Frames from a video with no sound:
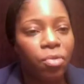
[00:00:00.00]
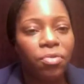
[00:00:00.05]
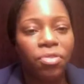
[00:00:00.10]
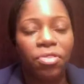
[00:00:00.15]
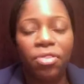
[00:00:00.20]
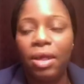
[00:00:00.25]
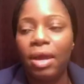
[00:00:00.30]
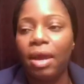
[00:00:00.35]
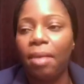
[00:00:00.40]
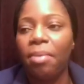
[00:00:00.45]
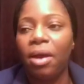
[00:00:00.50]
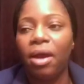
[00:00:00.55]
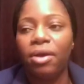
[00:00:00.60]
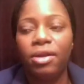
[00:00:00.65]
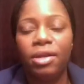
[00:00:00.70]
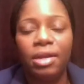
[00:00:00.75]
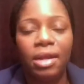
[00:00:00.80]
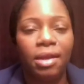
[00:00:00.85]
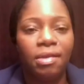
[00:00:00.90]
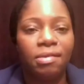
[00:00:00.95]
think about
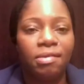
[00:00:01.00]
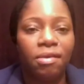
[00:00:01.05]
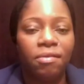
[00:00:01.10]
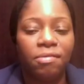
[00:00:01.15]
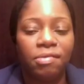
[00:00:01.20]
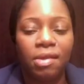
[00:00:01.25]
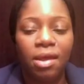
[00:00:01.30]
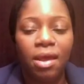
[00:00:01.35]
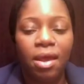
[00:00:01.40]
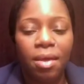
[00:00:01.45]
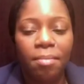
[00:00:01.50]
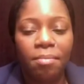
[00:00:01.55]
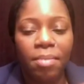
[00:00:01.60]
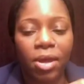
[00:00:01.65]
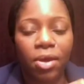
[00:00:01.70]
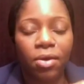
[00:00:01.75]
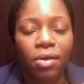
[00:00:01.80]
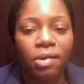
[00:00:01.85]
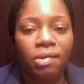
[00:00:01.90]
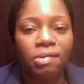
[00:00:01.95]
the negatives,
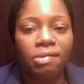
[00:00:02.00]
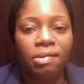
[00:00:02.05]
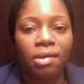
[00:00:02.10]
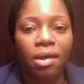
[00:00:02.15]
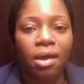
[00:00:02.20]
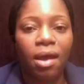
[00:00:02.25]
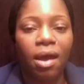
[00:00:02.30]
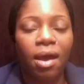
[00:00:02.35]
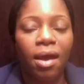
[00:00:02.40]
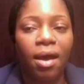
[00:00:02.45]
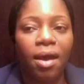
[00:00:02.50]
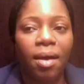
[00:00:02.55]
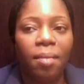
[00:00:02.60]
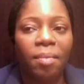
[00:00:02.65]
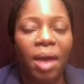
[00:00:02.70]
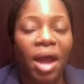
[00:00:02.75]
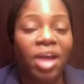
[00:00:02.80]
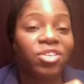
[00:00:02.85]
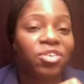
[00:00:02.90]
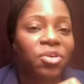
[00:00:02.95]
because
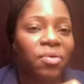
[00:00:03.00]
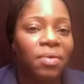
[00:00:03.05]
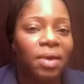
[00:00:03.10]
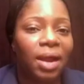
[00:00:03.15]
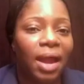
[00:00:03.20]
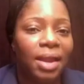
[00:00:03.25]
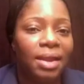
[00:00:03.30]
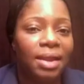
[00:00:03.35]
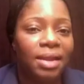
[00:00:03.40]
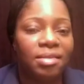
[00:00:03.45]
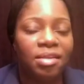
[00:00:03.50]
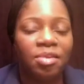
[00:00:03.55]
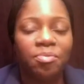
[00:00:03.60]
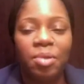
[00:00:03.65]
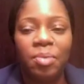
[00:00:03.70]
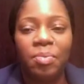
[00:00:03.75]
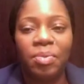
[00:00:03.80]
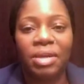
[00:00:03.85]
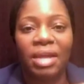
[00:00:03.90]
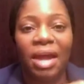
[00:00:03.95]
I don't like letting
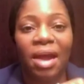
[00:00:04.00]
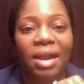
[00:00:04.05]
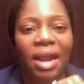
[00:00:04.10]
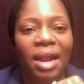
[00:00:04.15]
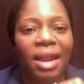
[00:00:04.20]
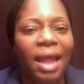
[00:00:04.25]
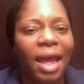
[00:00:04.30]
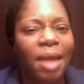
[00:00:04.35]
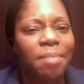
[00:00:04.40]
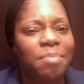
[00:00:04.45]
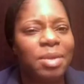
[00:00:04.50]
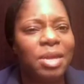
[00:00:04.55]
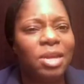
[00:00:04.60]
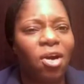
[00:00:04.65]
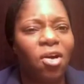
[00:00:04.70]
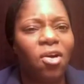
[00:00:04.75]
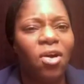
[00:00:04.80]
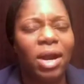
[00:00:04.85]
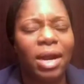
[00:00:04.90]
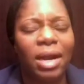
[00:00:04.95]
people down. I like being
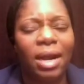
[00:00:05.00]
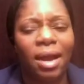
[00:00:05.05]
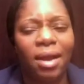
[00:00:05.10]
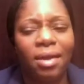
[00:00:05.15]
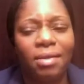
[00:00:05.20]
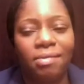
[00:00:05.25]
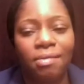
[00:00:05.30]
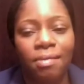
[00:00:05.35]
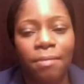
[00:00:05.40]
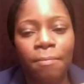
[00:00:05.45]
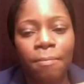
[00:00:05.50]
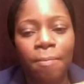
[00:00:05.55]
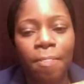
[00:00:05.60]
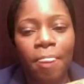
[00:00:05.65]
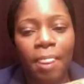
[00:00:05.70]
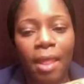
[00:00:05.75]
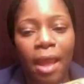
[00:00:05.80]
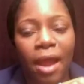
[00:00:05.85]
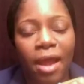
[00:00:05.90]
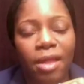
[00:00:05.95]
organized.
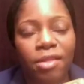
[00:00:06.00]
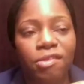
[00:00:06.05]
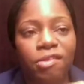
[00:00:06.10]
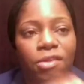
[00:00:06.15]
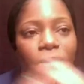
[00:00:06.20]
And so I